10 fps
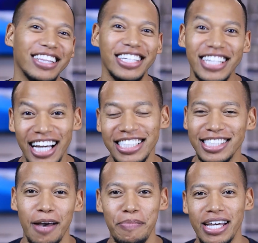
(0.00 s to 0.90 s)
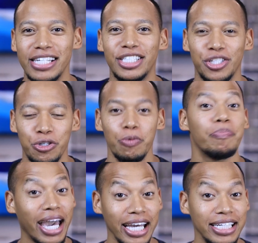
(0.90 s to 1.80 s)
right, the next step is to
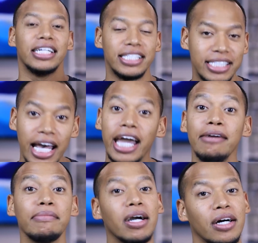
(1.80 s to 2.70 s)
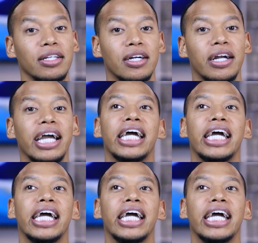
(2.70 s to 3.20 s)
paint the same color